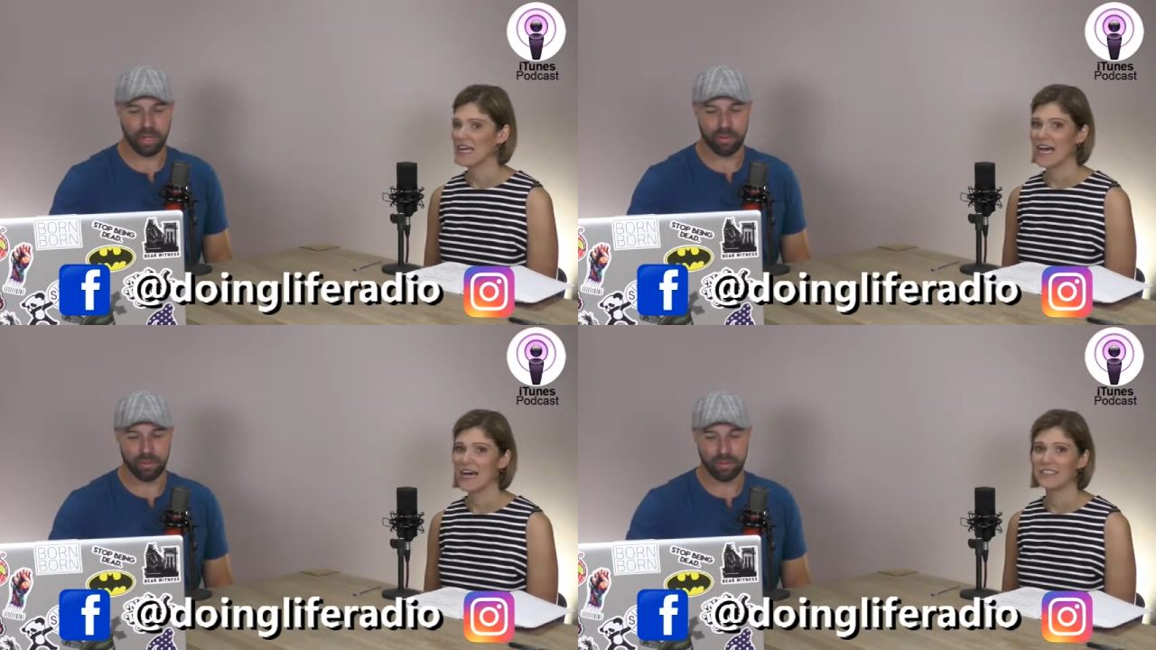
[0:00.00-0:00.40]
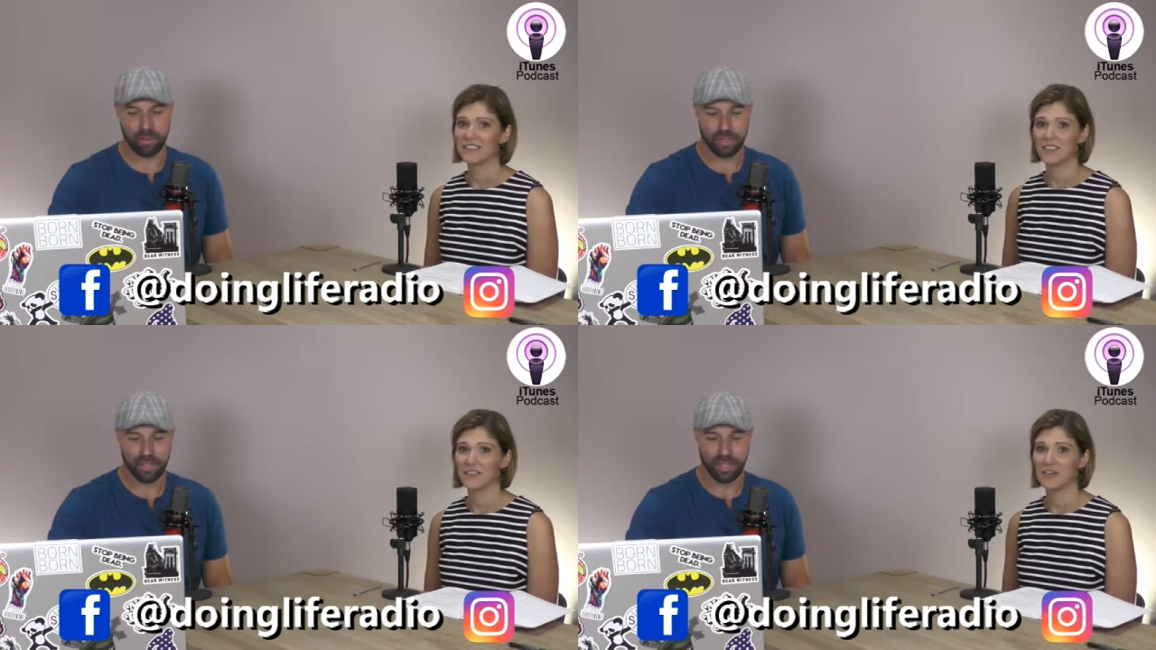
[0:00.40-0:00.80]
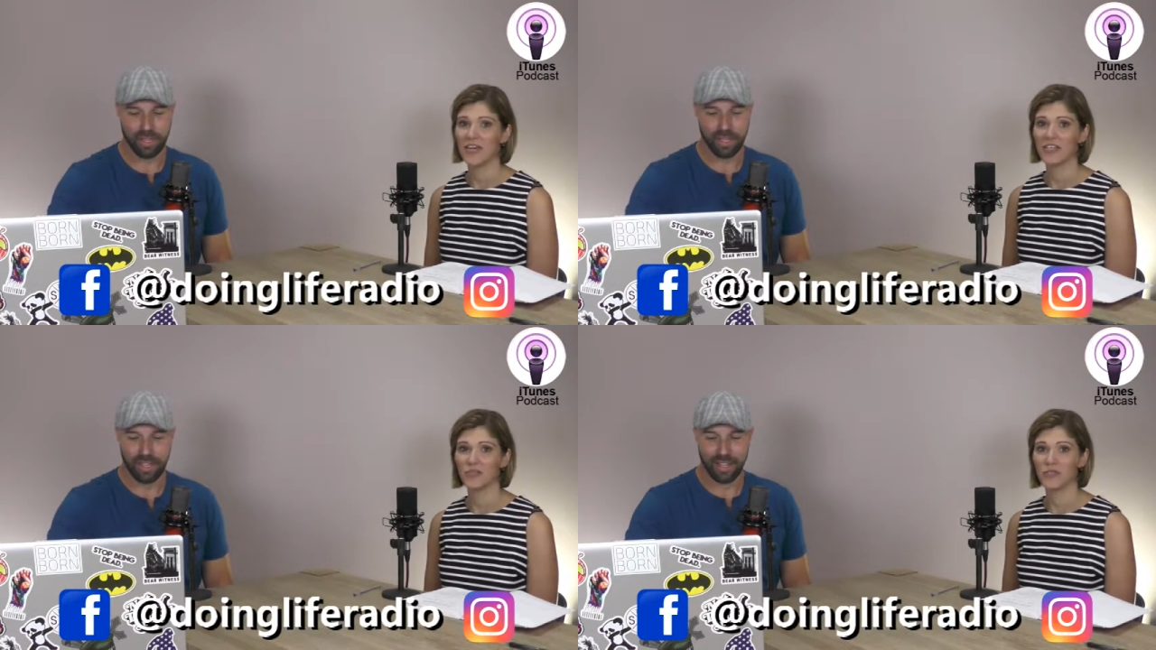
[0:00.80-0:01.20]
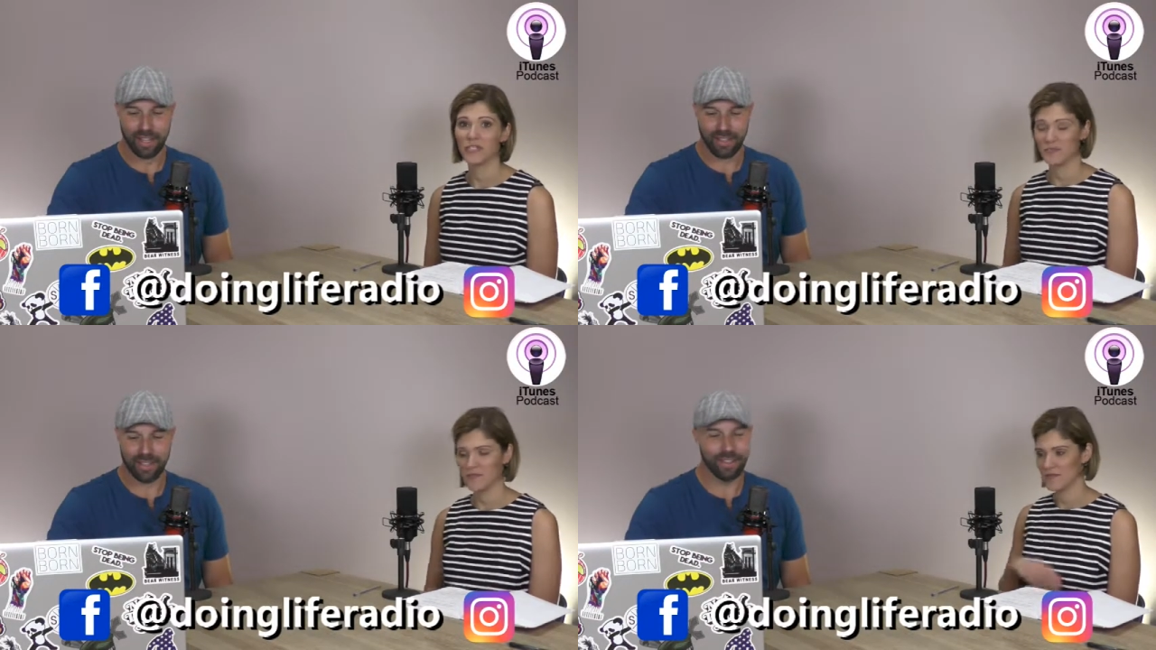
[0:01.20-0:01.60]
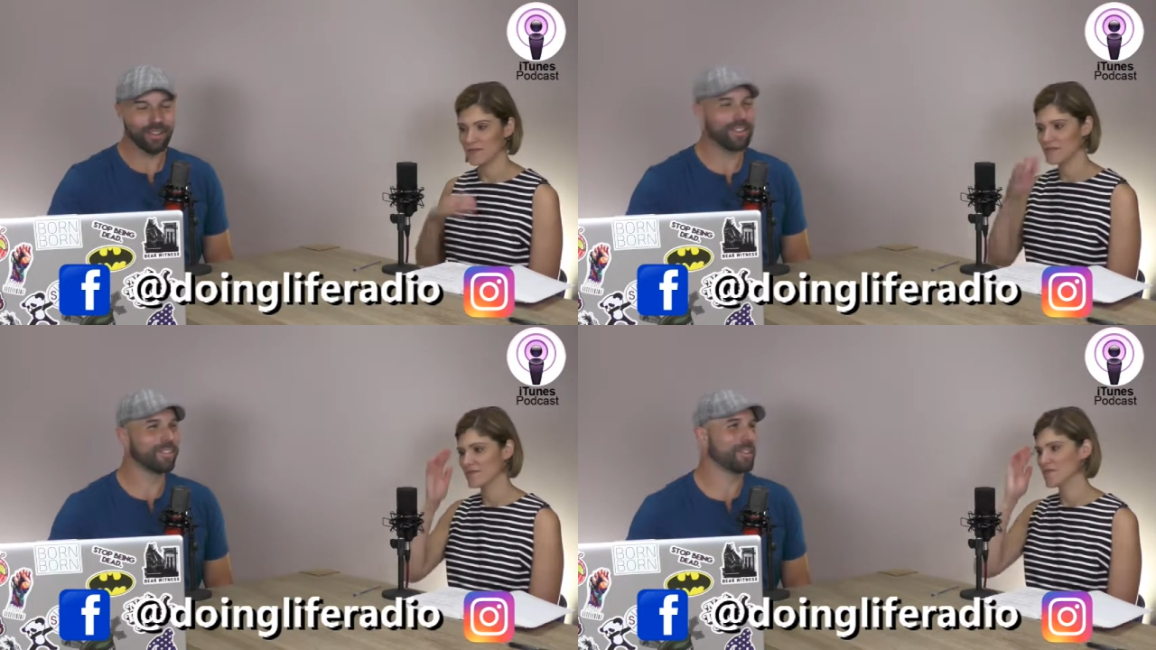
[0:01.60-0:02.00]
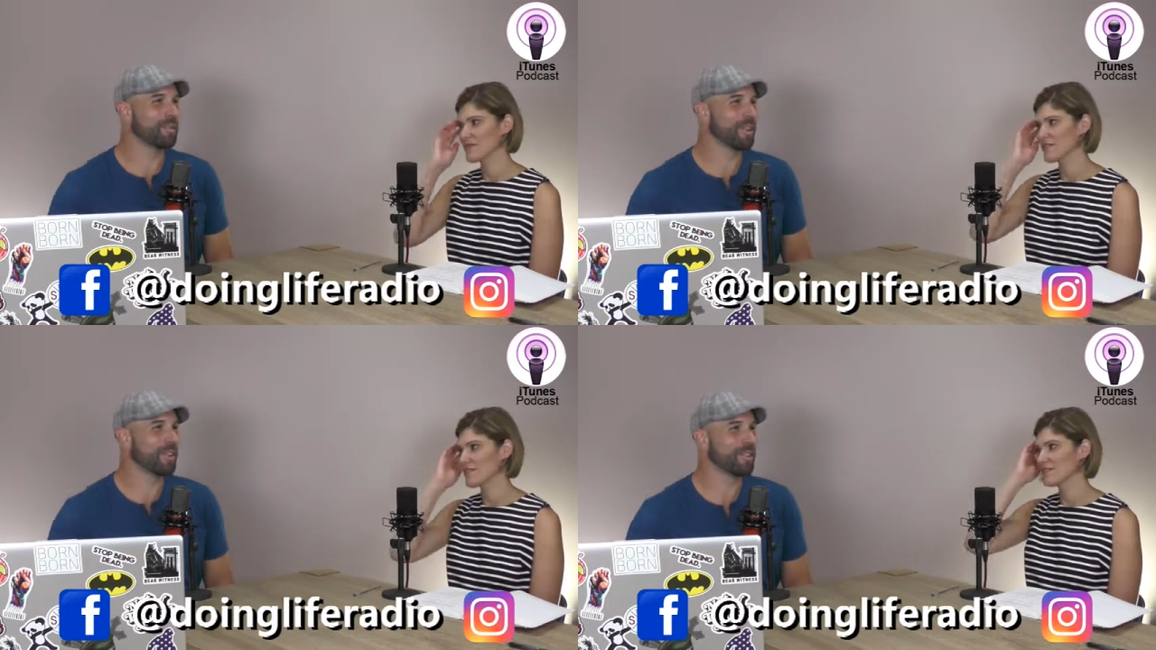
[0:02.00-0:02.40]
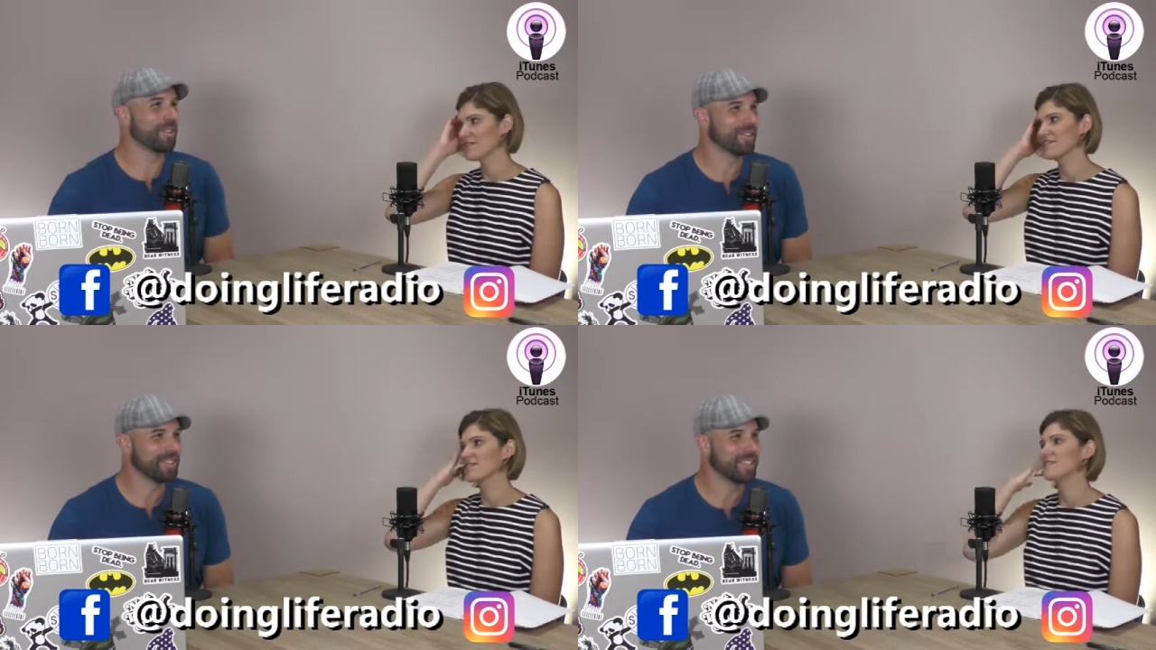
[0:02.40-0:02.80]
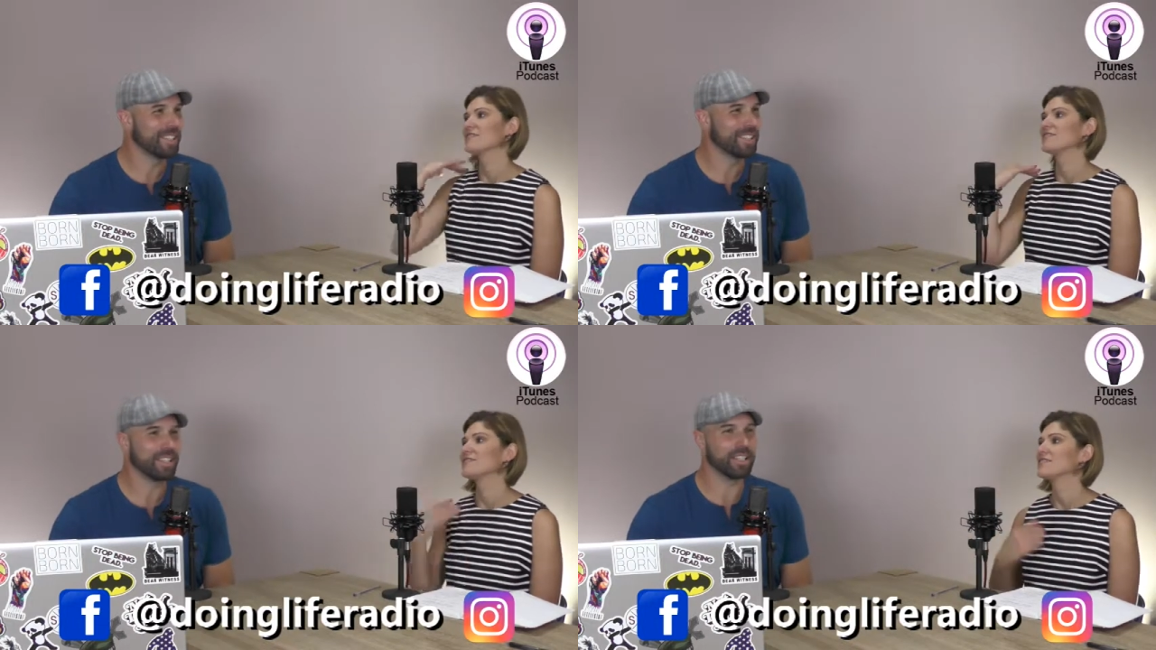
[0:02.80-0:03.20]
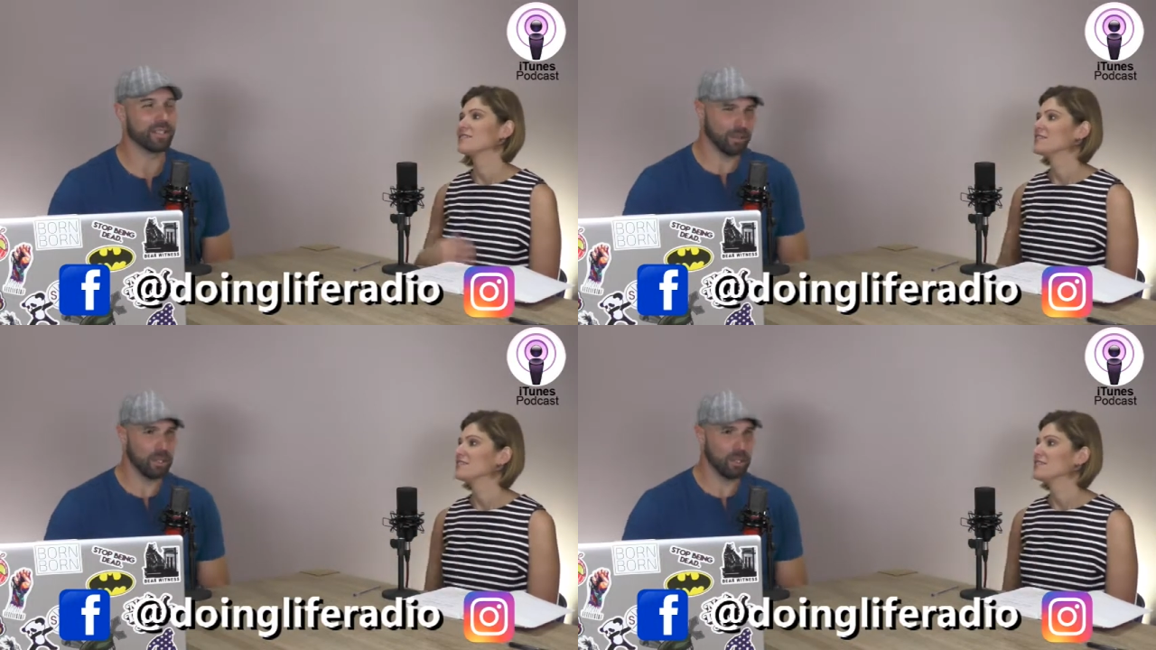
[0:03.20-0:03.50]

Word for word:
Speaker 1: I didn't know I had a choice. I thought it was gonna be like one of those things like you,